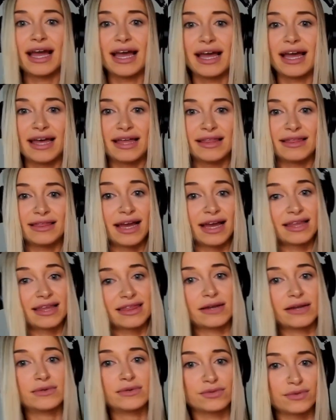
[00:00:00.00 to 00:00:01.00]
and I
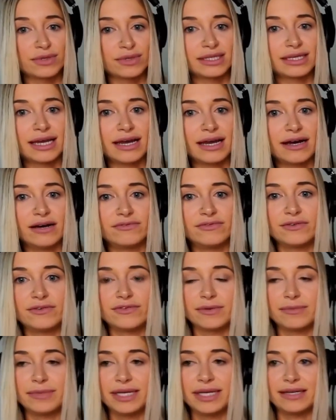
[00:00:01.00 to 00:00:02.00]
think was really helpful
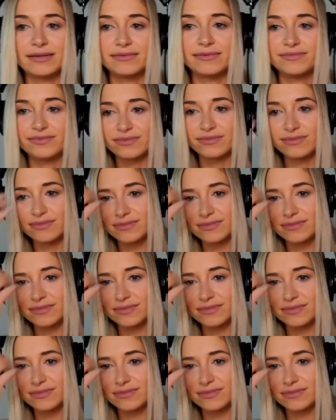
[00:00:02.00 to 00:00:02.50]
for me.